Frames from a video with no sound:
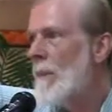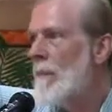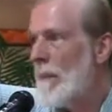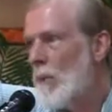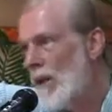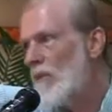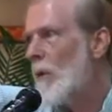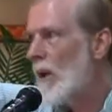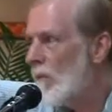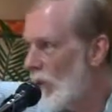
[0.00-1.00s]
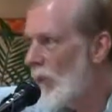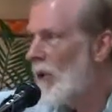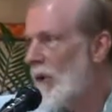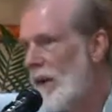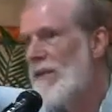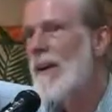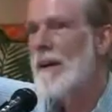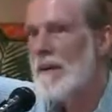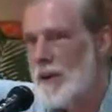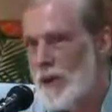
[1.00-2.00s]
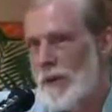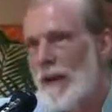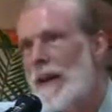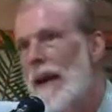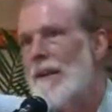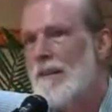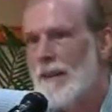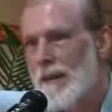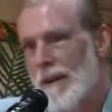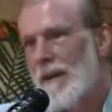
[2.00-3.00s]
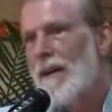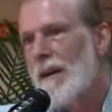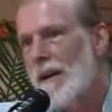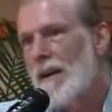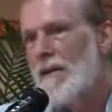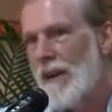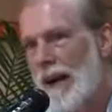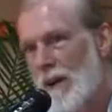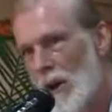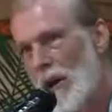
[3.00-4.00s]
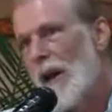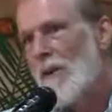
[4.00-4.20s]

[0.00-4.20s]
make possible a further descent to the next cycle.